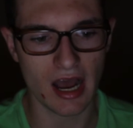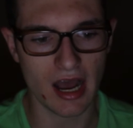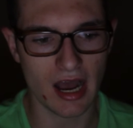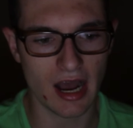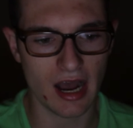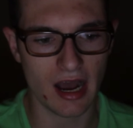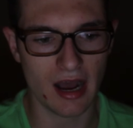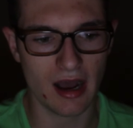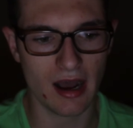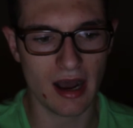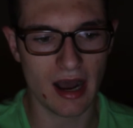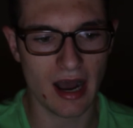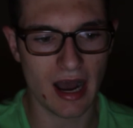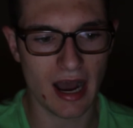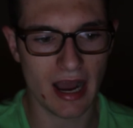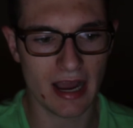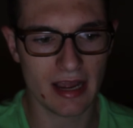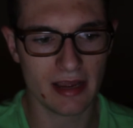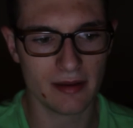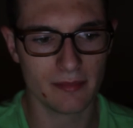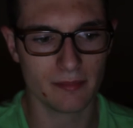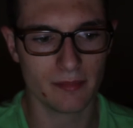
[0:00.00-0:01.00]

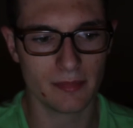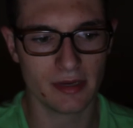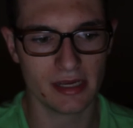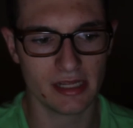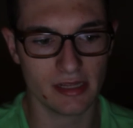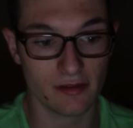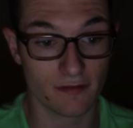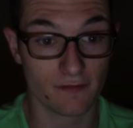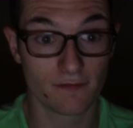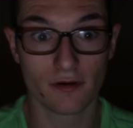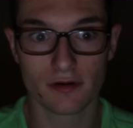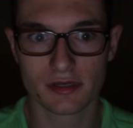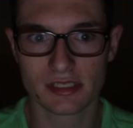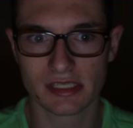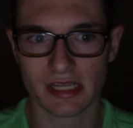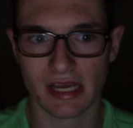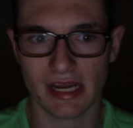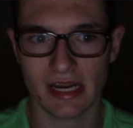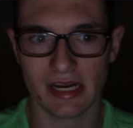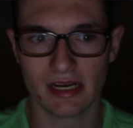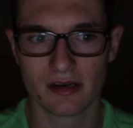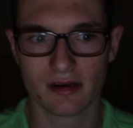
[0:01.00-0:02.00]
I am in the first
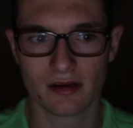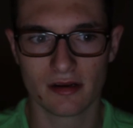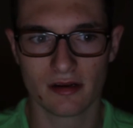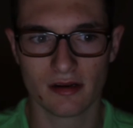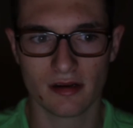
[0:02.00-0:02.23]
lane,